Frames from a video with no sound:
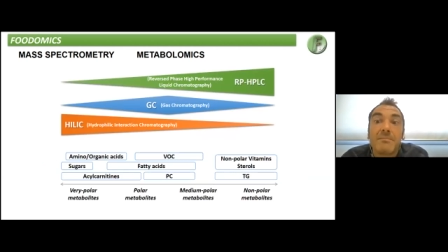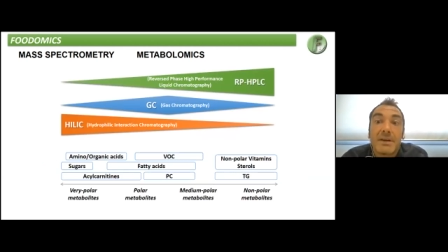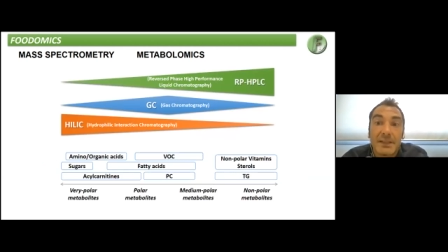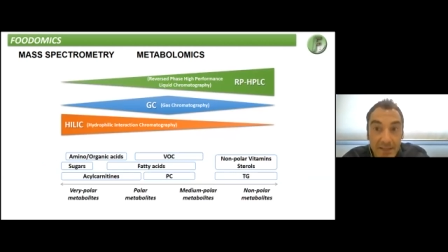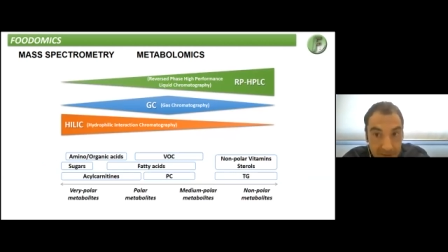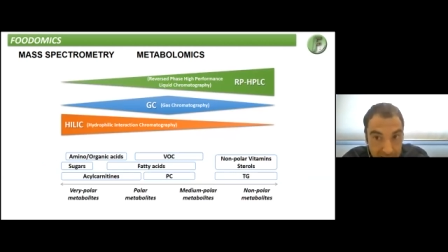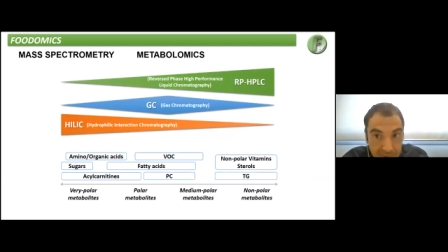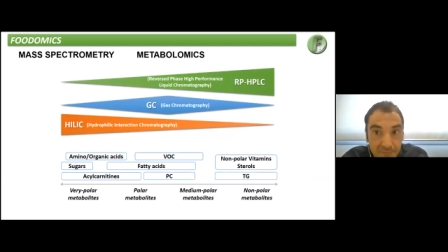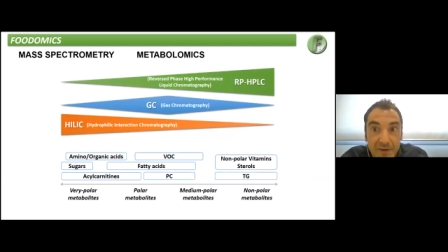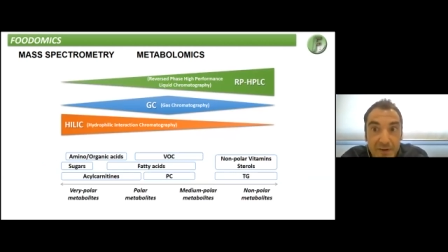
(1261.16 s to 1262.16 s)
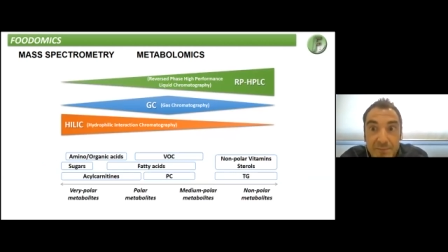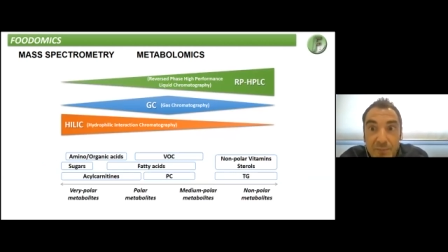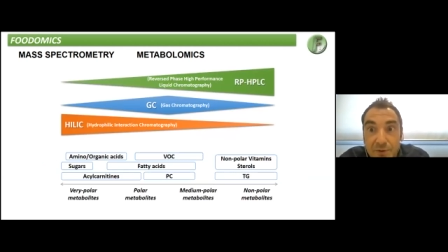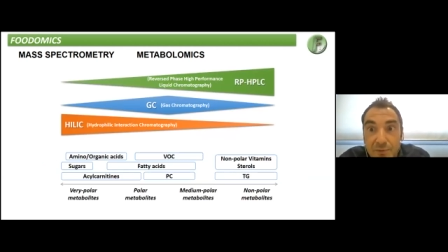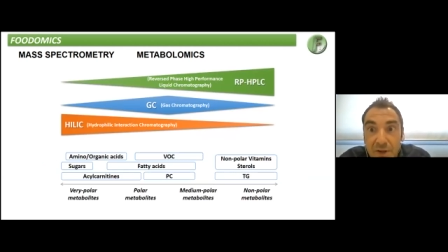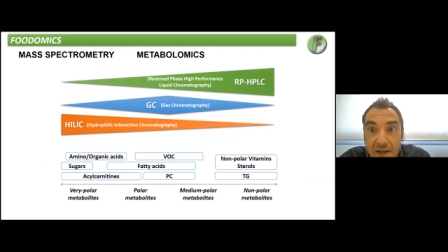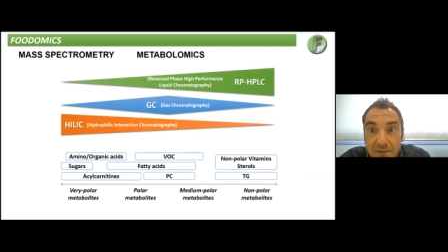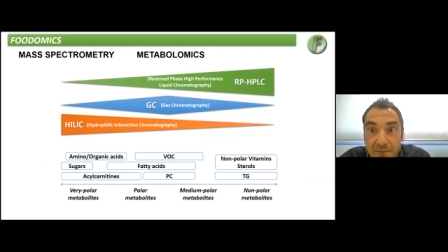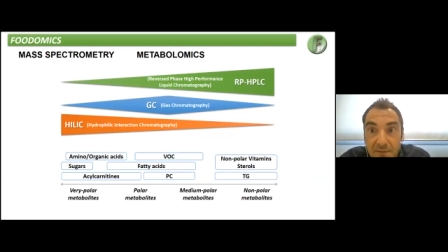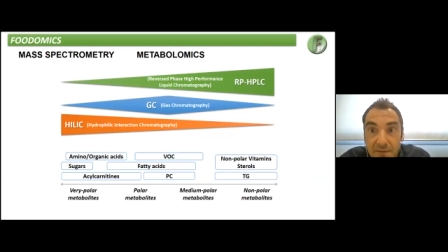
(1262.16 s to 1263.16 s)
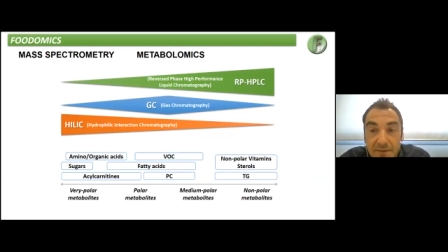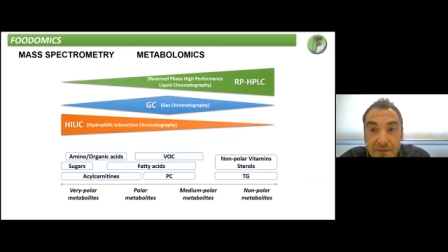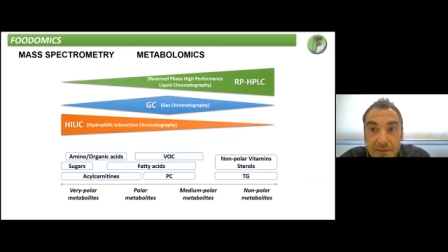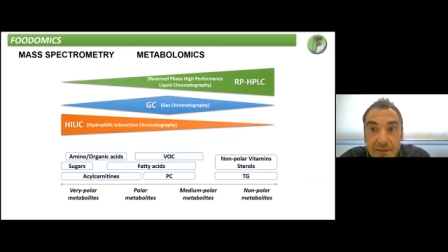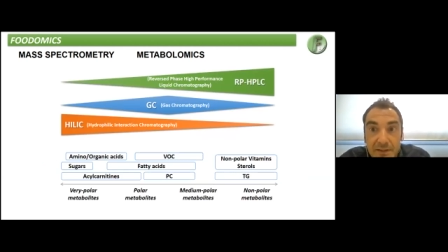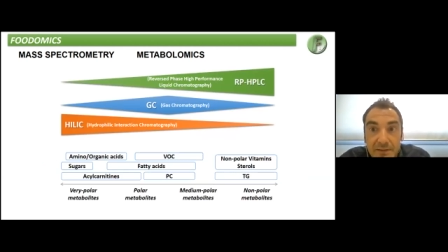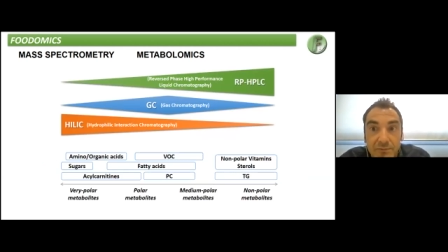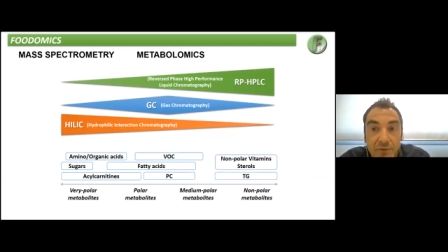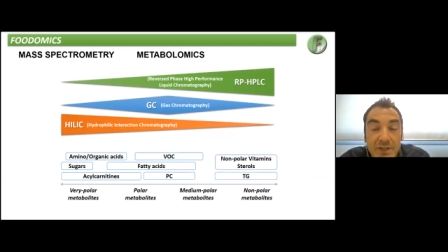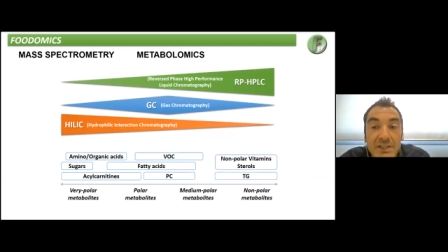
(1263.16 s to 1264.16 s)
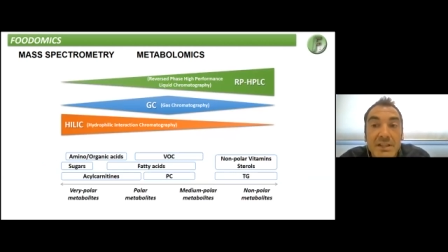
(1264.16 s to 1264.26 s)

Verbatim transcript: But furthermore, we have, uh, for